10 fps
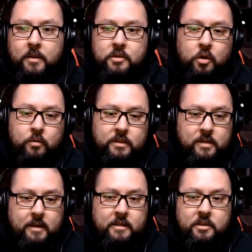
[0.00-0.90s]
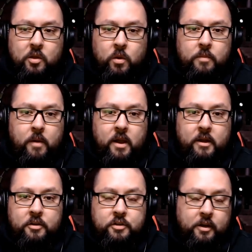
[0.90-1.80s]
So it's not necessarily what the
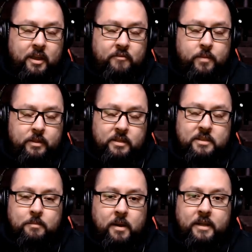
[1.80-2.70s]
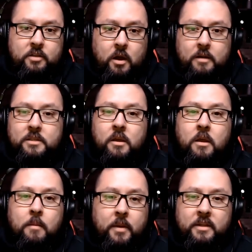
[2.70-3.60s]
Buccaneers are going to give him. And listen, money talks,
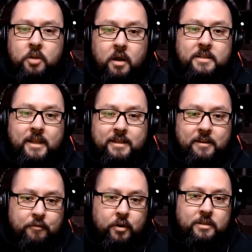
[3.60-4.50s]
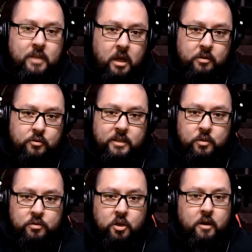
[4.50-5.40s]
but it talks in different tongues, right?
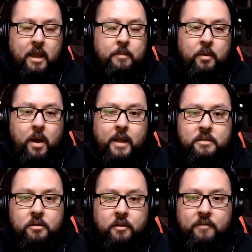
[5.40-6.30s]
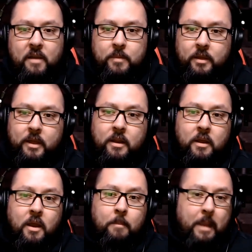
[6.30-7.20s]
So his current APY is $35 million.
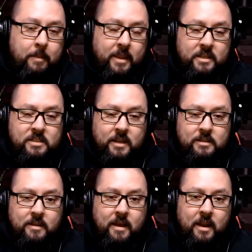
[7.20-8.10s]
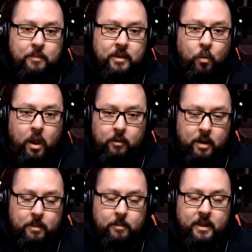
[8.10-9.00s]
Maybe they stick to that APY,
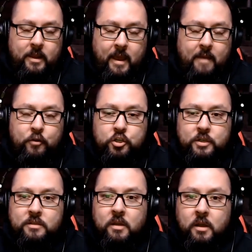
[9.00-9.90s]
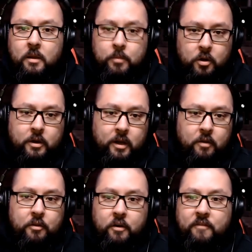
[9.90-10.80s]
right? Maybe he averages per
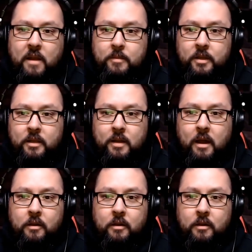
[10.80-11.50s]
year $35 million,